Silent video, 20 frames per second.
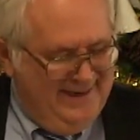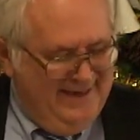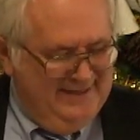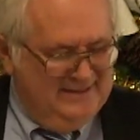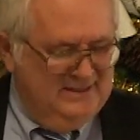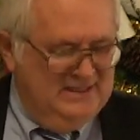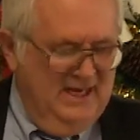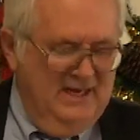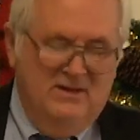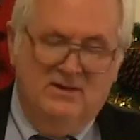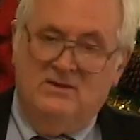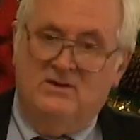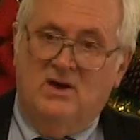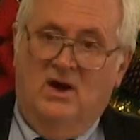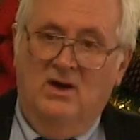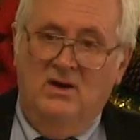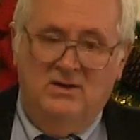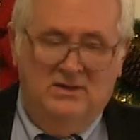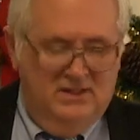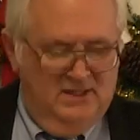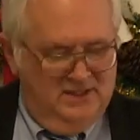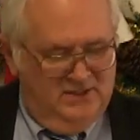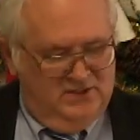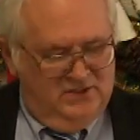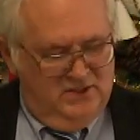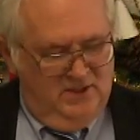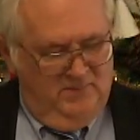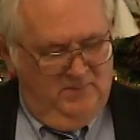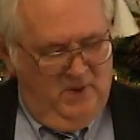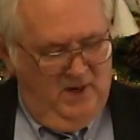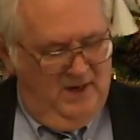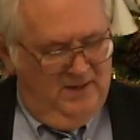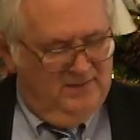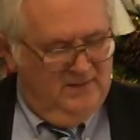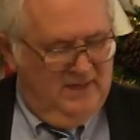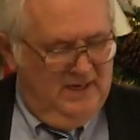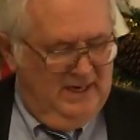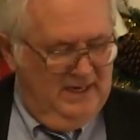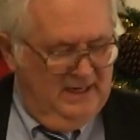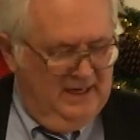and set darkness
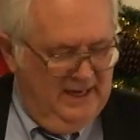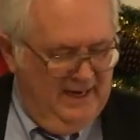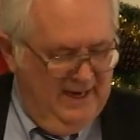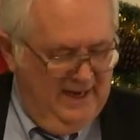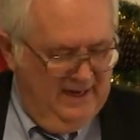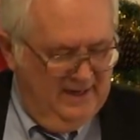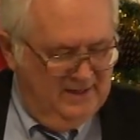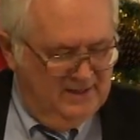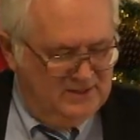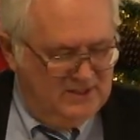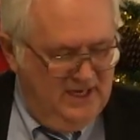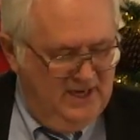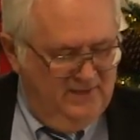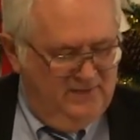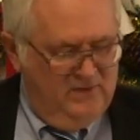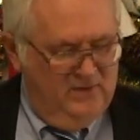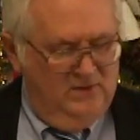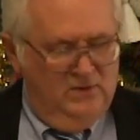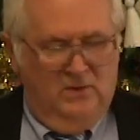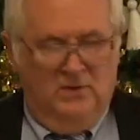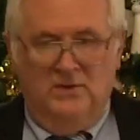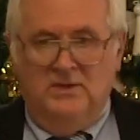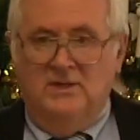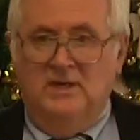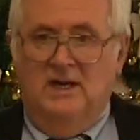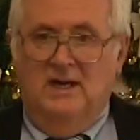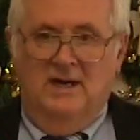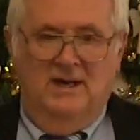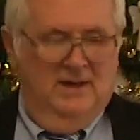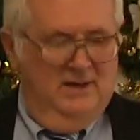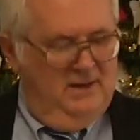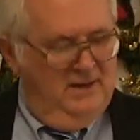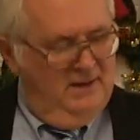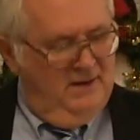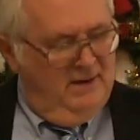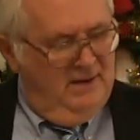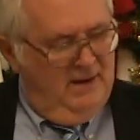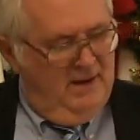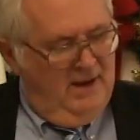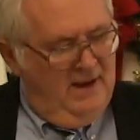upon thy land, saith the Lord God.
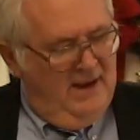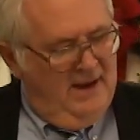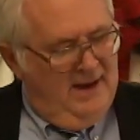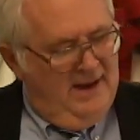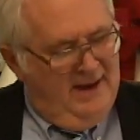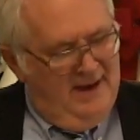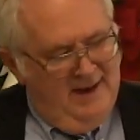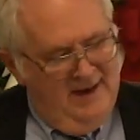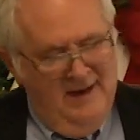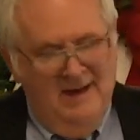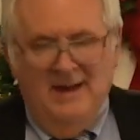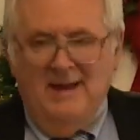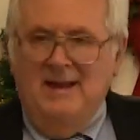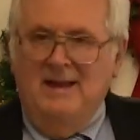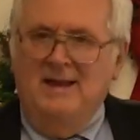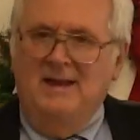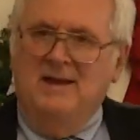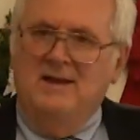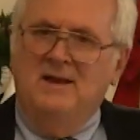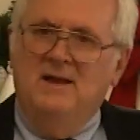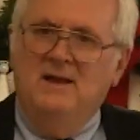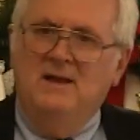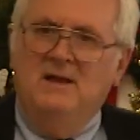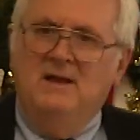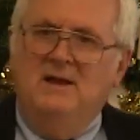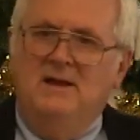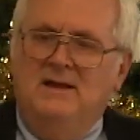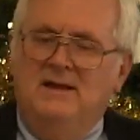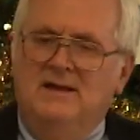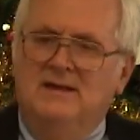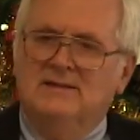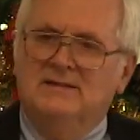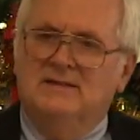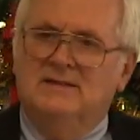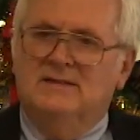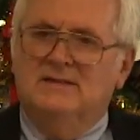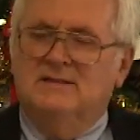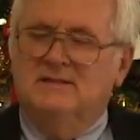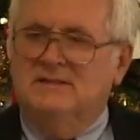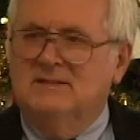
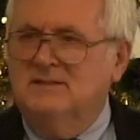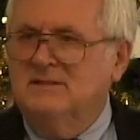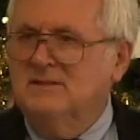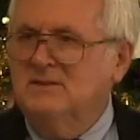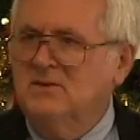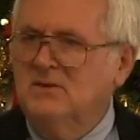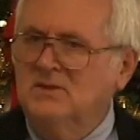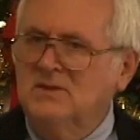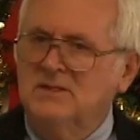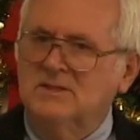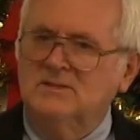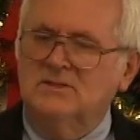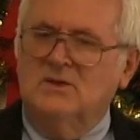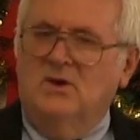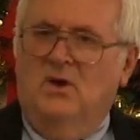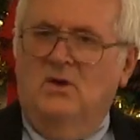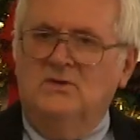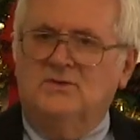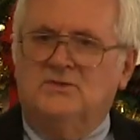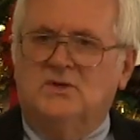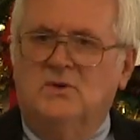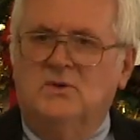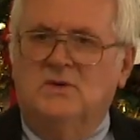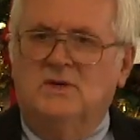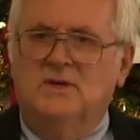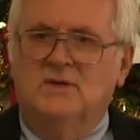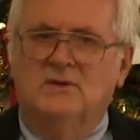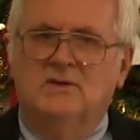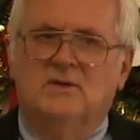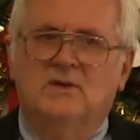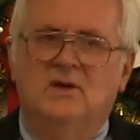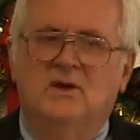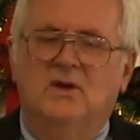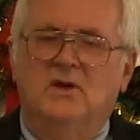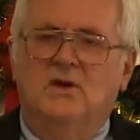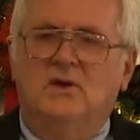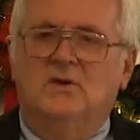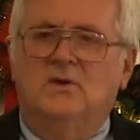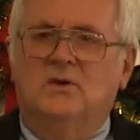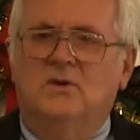This also
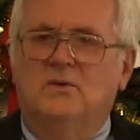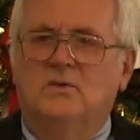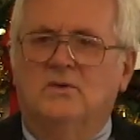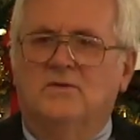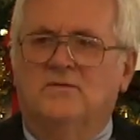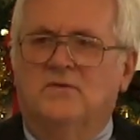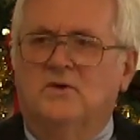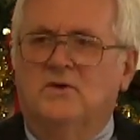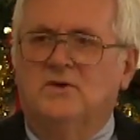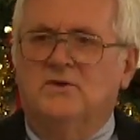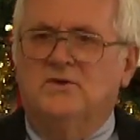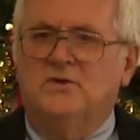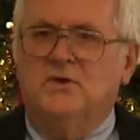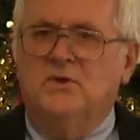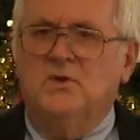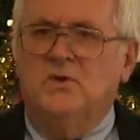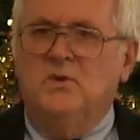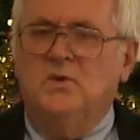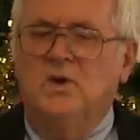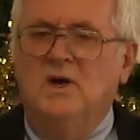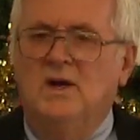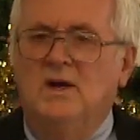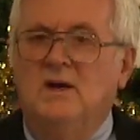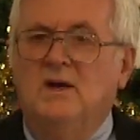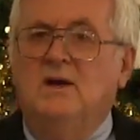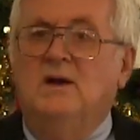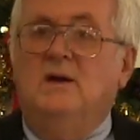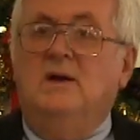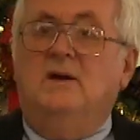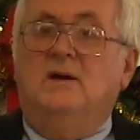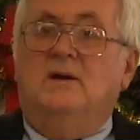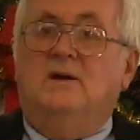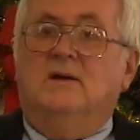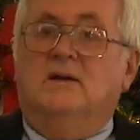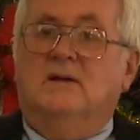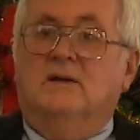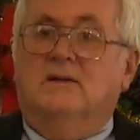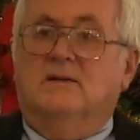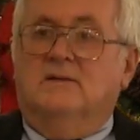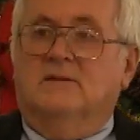could refer to
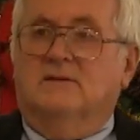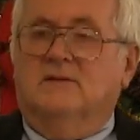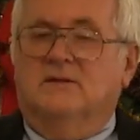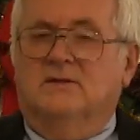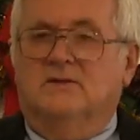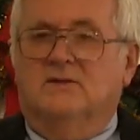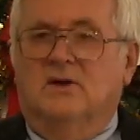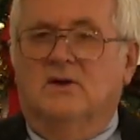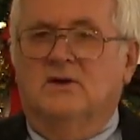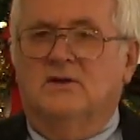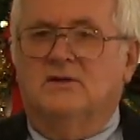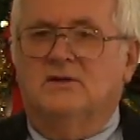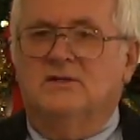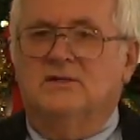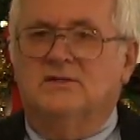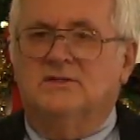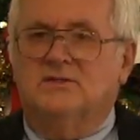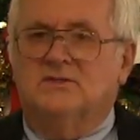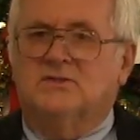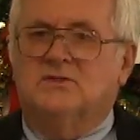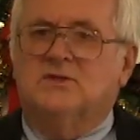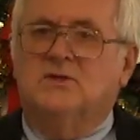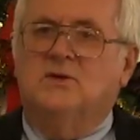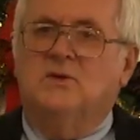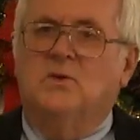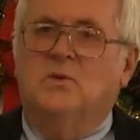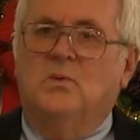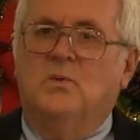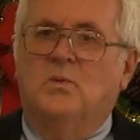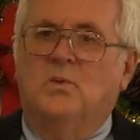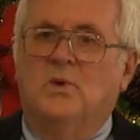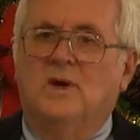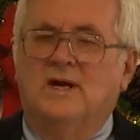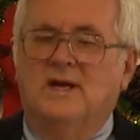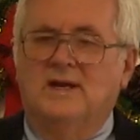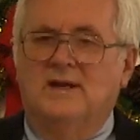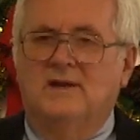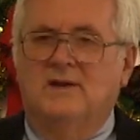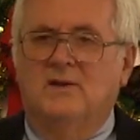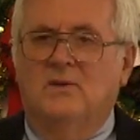the darkness
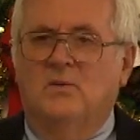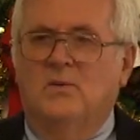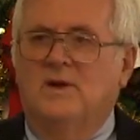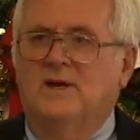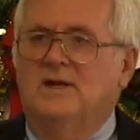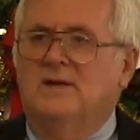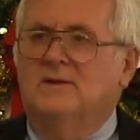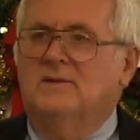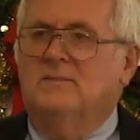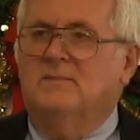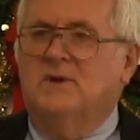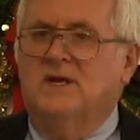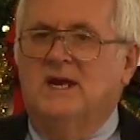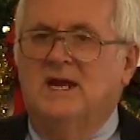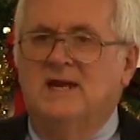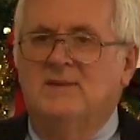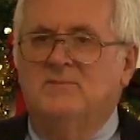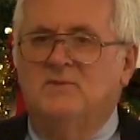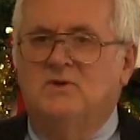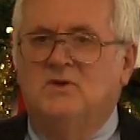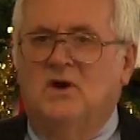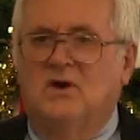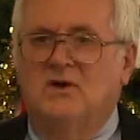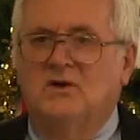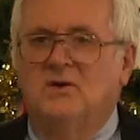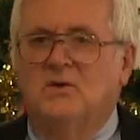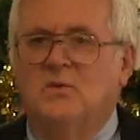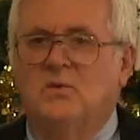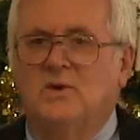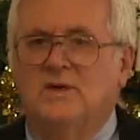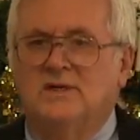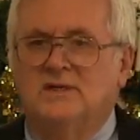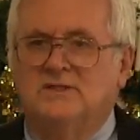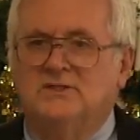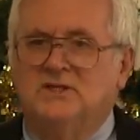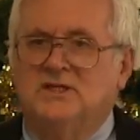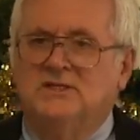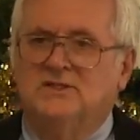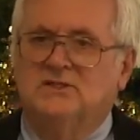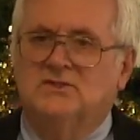when it became dark
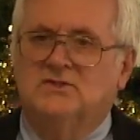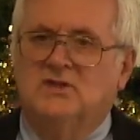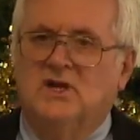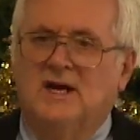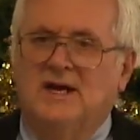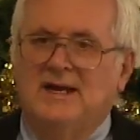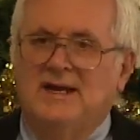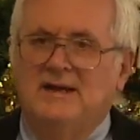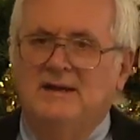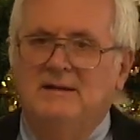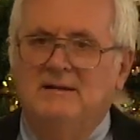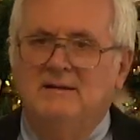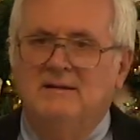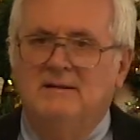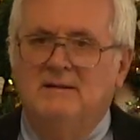when Jesus died.